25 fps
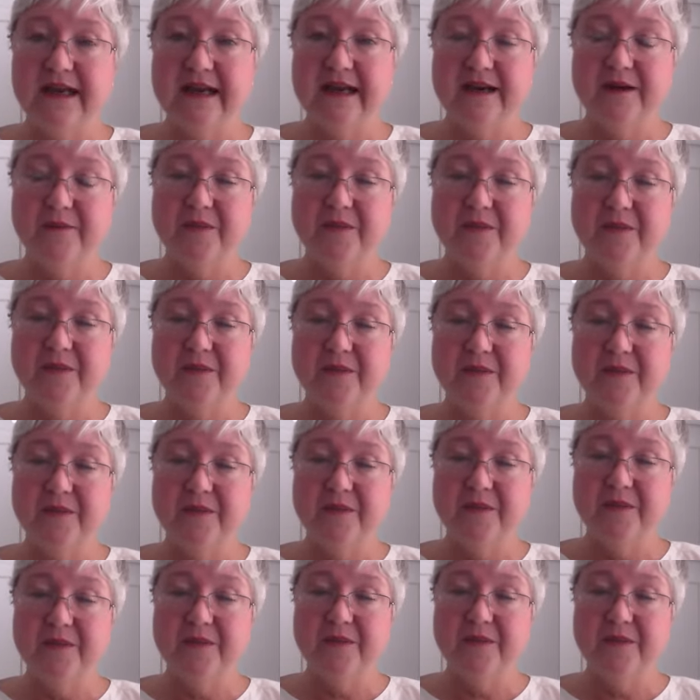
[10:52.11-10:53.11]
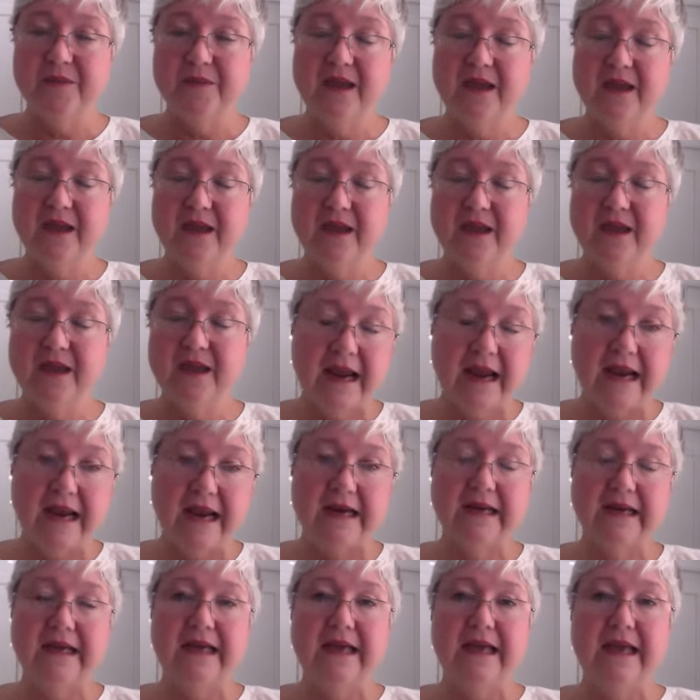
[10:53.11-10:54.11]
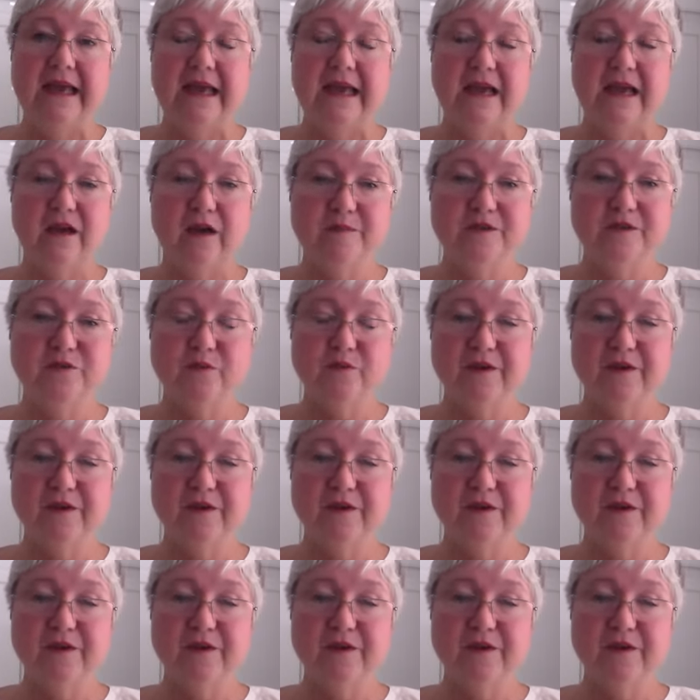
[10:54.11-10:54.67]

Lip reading: The hempSMART brain